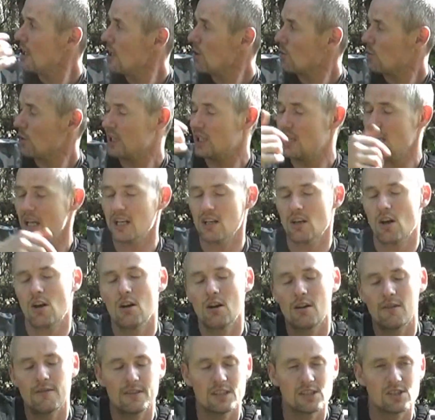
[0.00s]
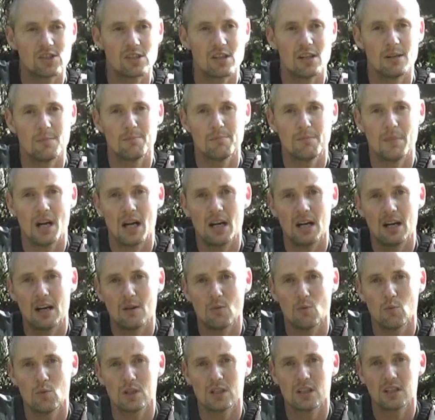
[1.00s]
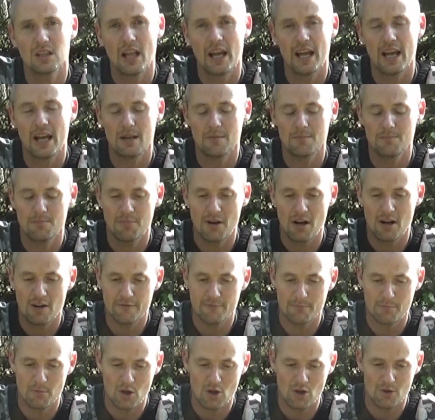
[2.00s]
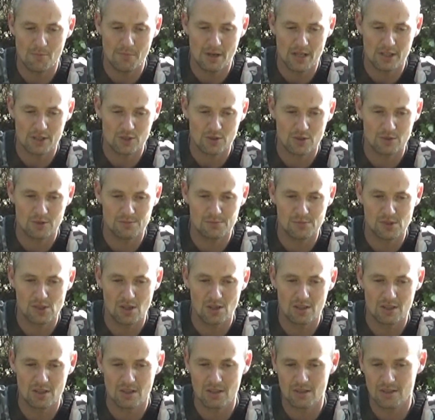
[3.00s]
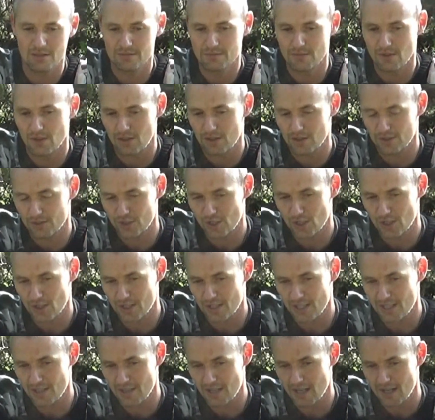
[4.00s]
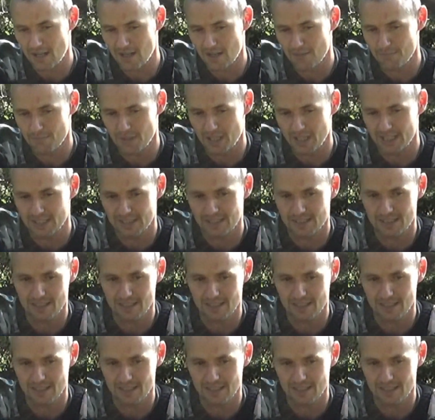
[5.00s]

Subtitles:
We did harvest some woodland puffball mushrooms on our journey there, but